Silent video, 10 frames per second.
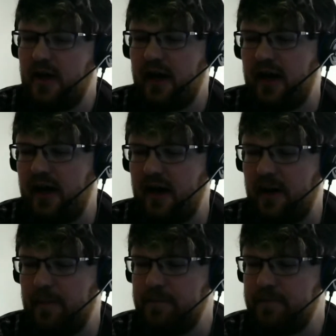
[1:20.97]

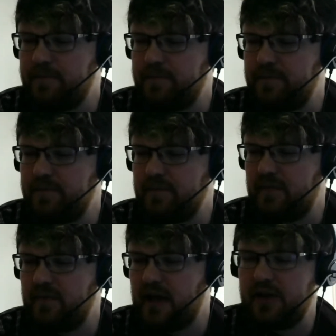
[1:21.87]

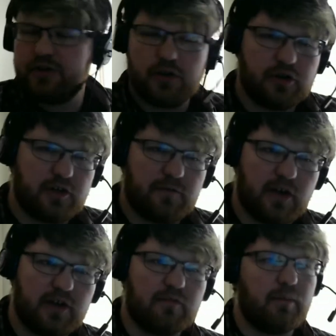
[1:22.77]
At church, a
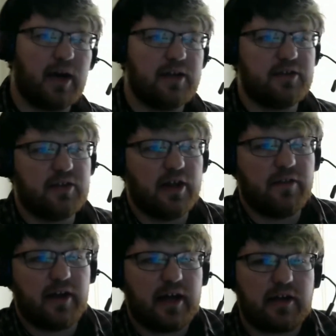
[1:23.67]
friend of mine said
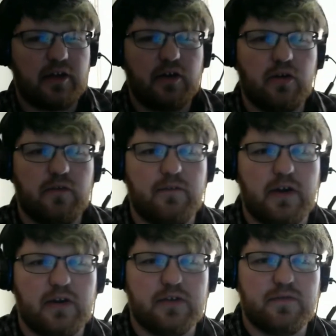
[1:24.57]
that I can go to
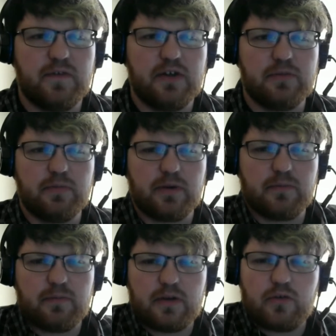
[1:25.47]
various Facebook
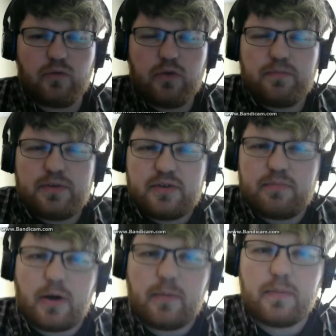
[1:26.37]
groups,
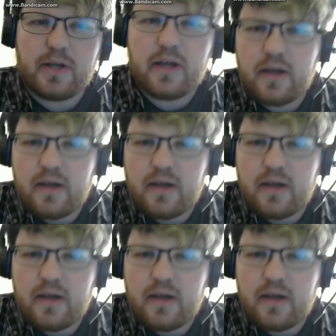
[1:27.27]
probably,